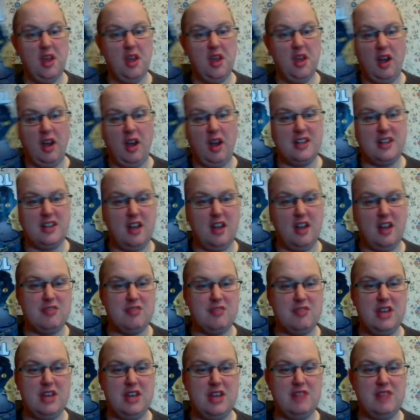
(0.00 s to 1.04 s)
I'd not
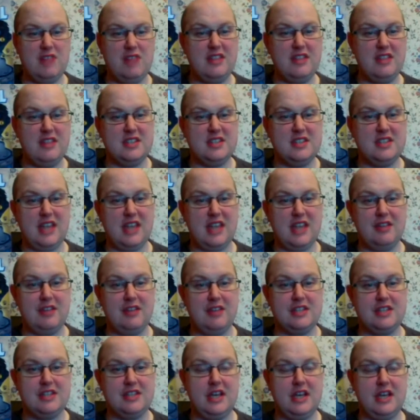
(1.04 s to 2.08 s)
really read this
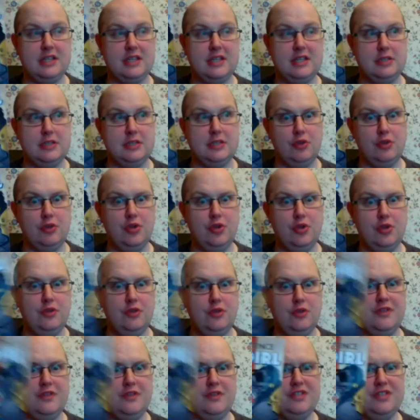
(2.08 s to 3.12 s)
character until the new
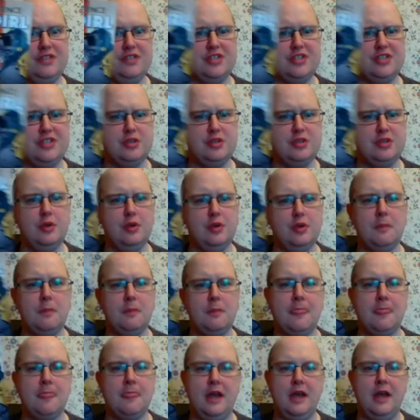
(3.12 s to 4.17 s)
52
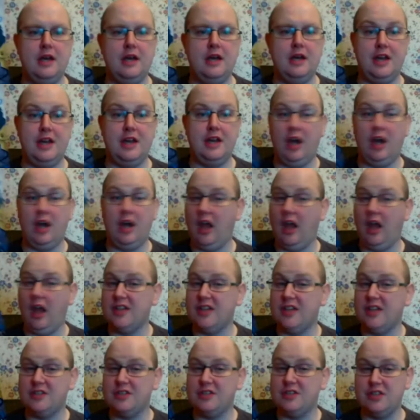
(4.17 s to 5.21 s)
uh, and I liked
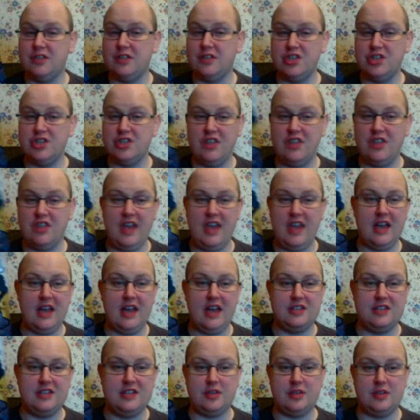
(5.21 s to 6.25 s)
her version there and
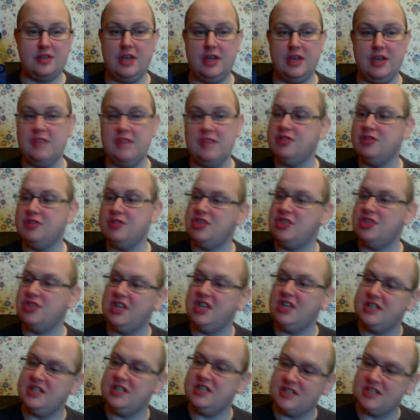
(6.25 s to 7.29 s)
so here she
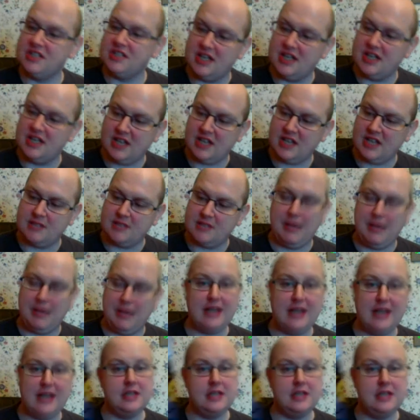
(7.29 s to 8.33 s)
is as, as
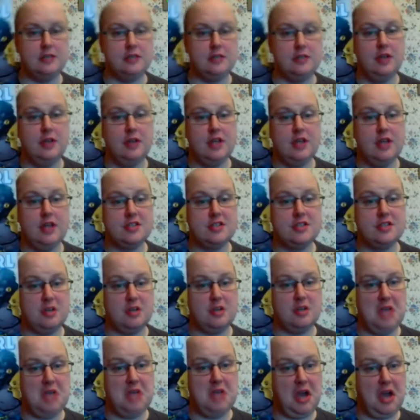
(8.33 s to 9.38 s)
Batgirl. So
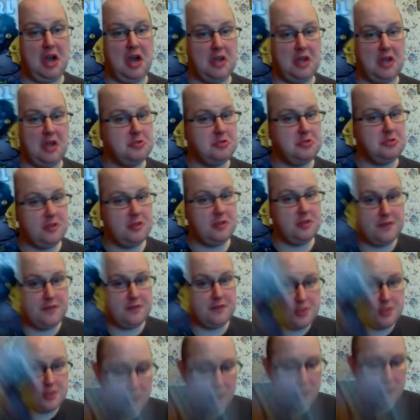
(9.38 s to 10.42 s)
yeah, I enjoyed the
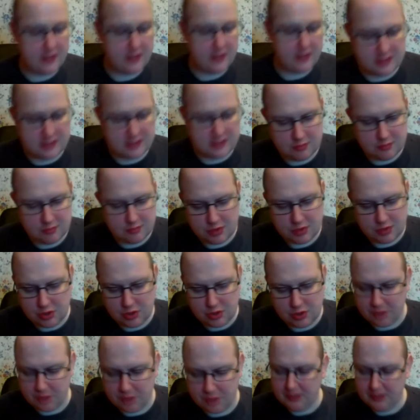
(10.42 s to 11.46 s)
first one of this. It was good.